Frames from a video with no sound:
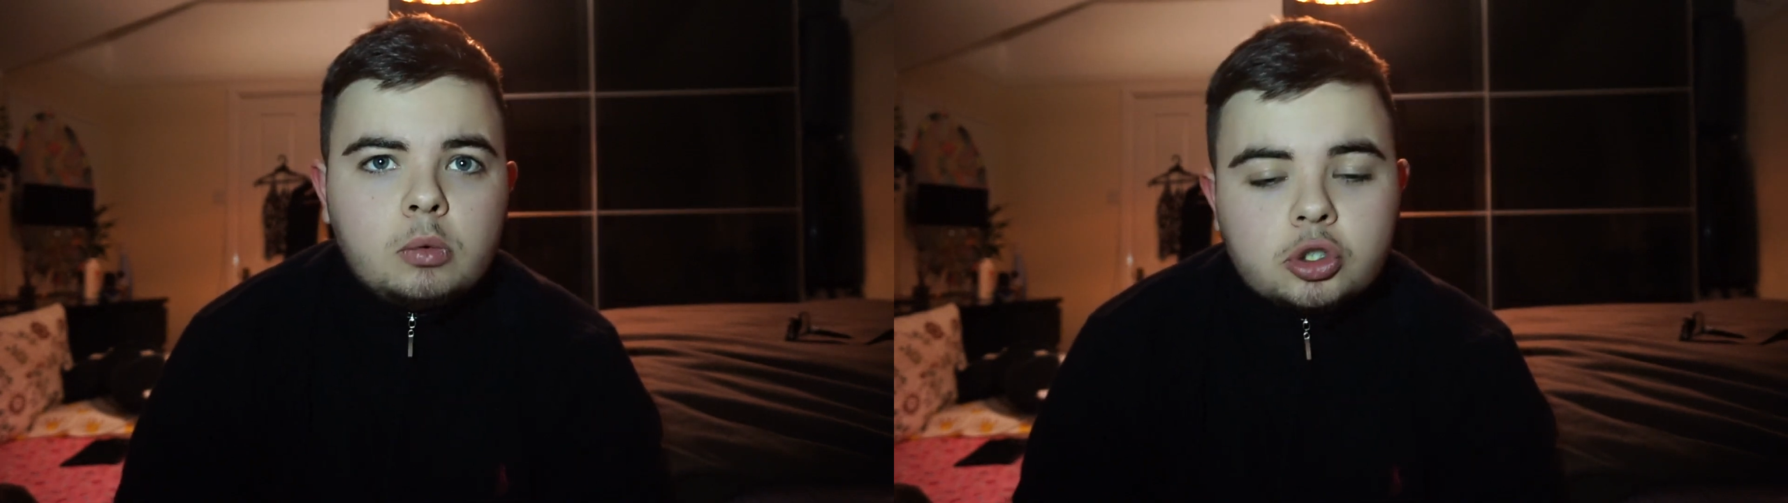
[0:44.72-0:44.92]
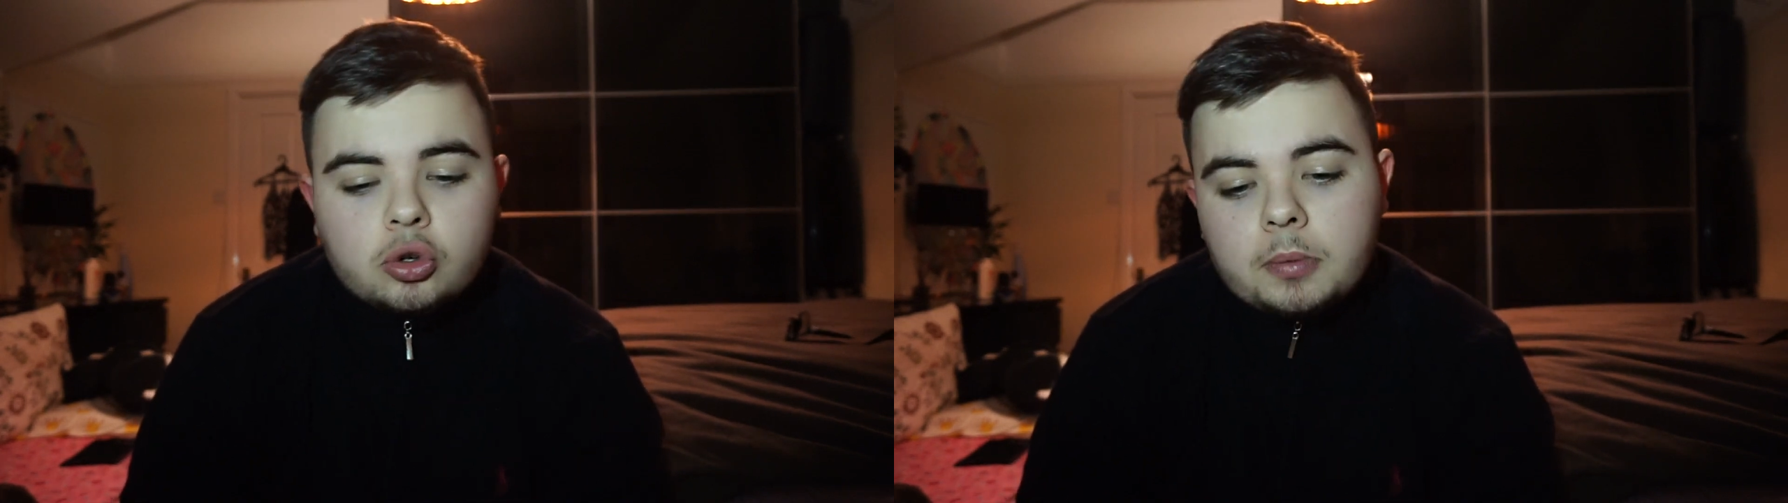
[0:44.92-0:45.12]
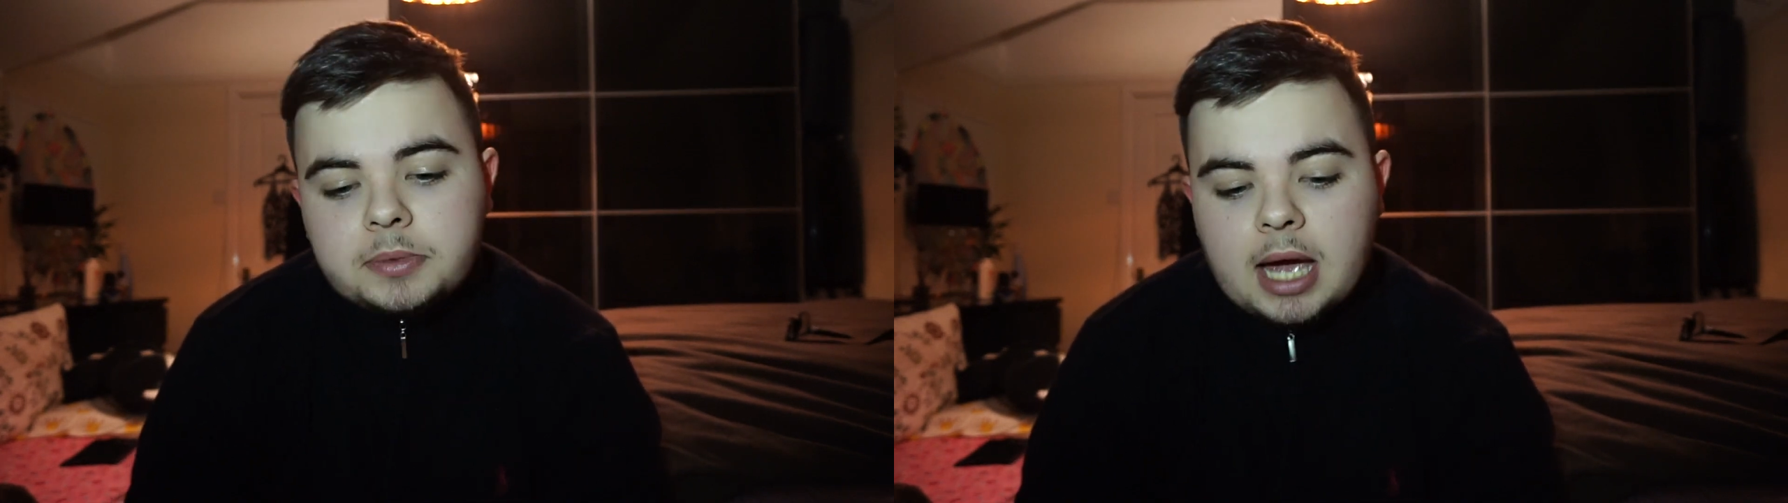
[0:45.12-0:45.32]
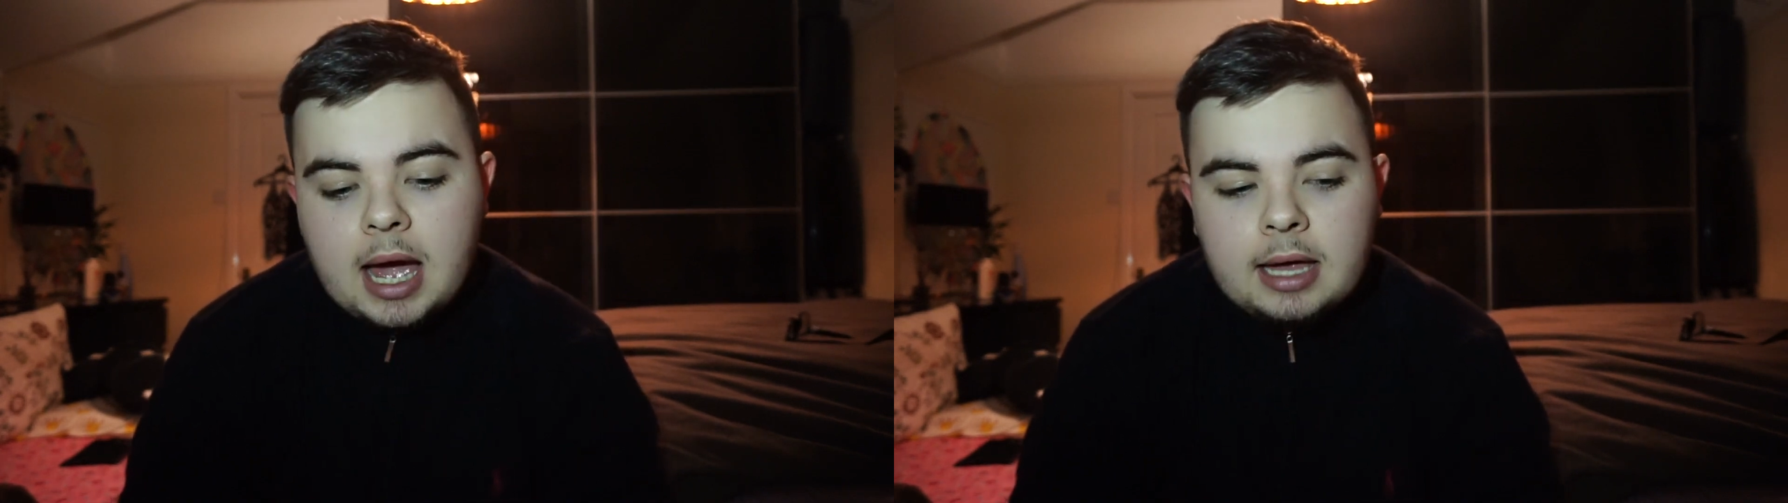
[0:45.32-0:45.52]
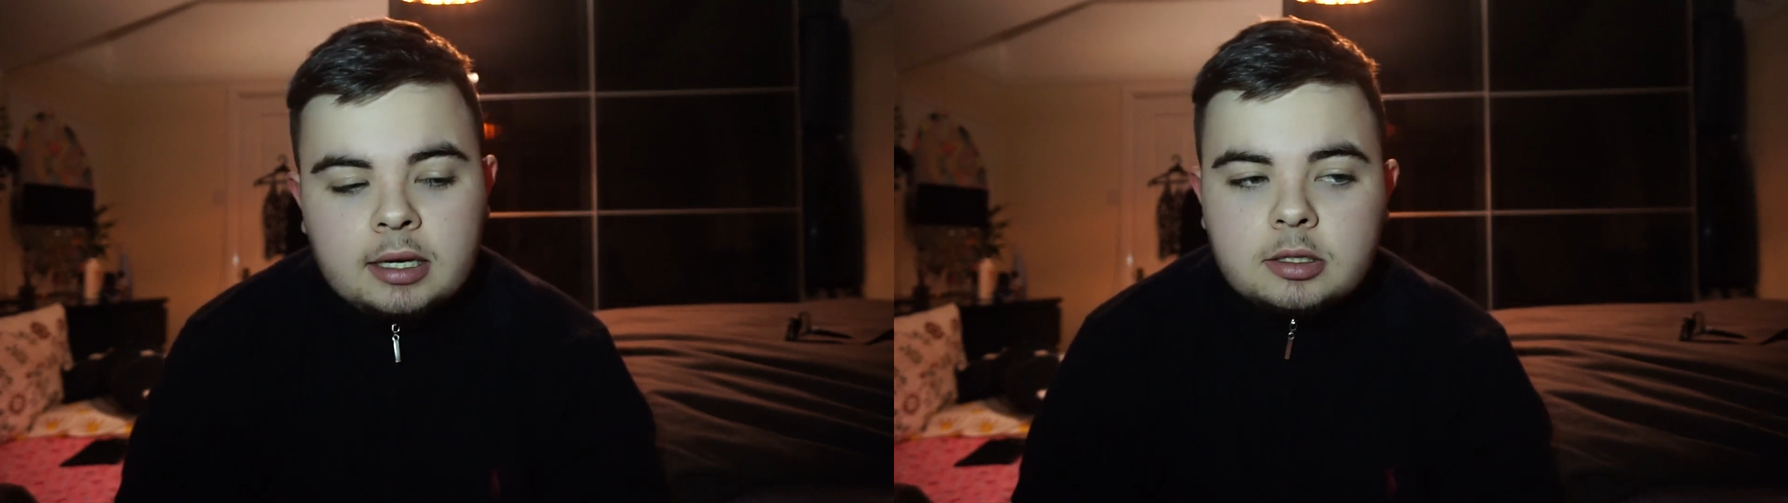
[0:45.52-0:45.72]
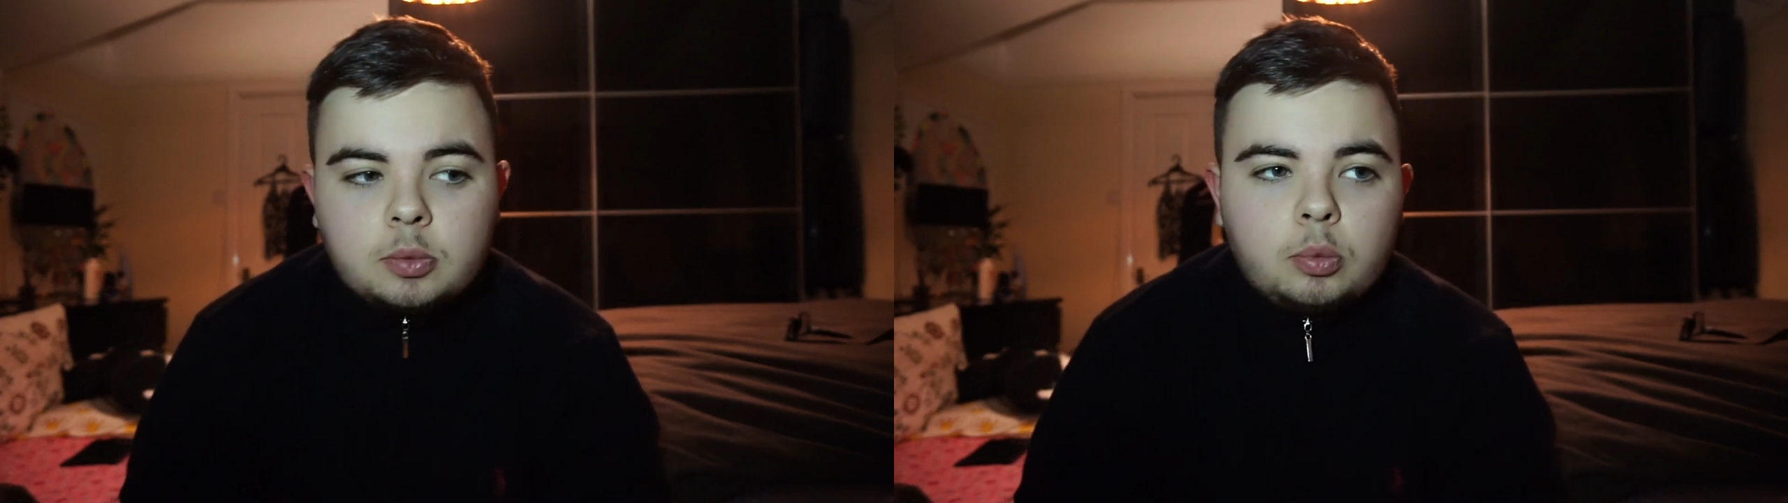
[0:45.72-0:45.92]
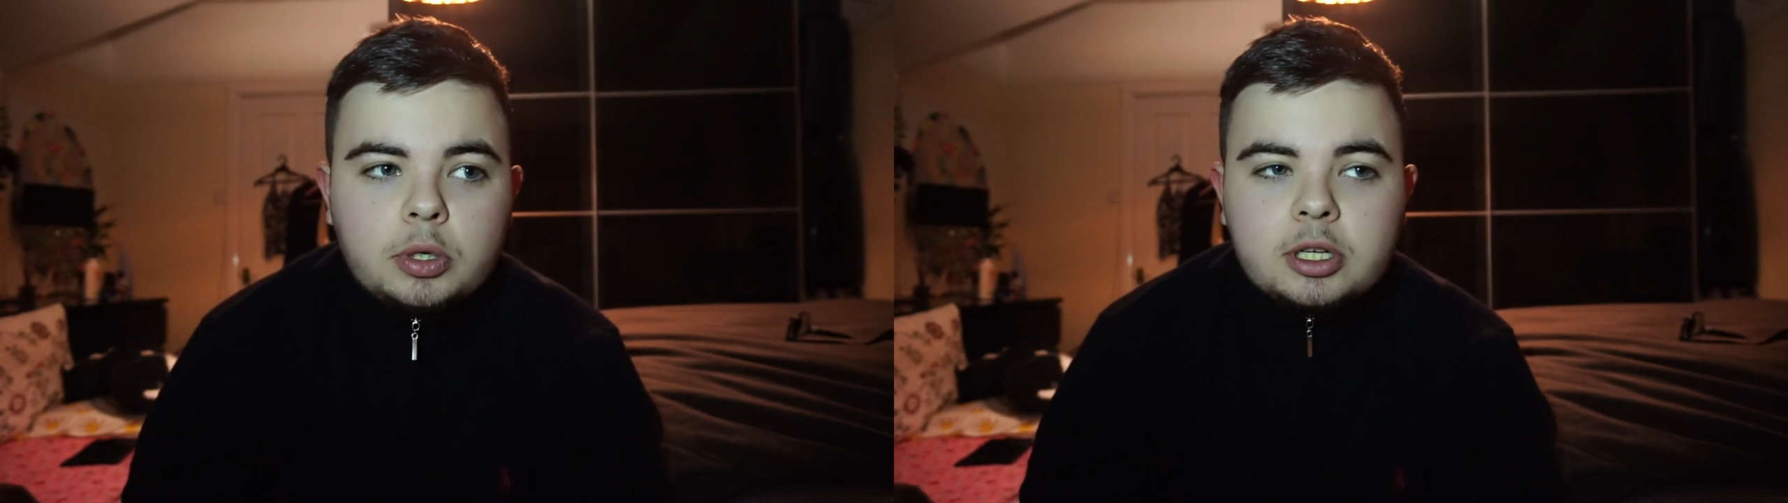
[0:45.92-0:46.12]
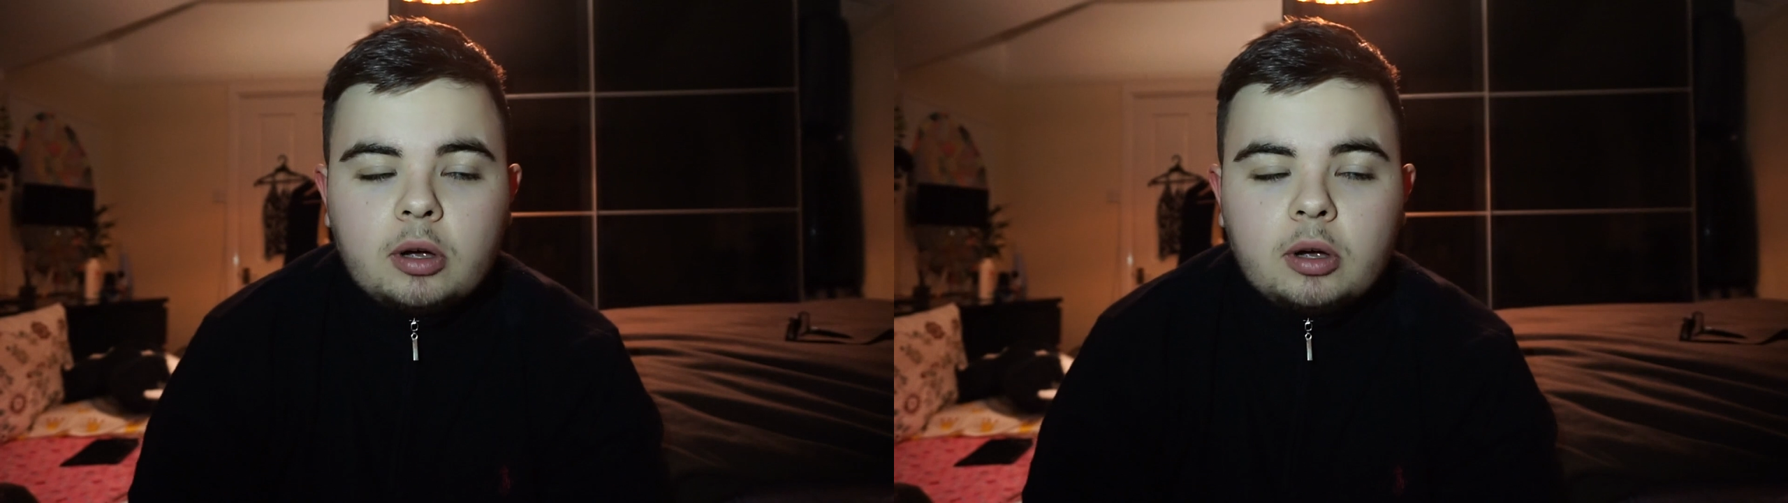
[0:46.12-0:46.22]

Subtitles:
dropped, and was it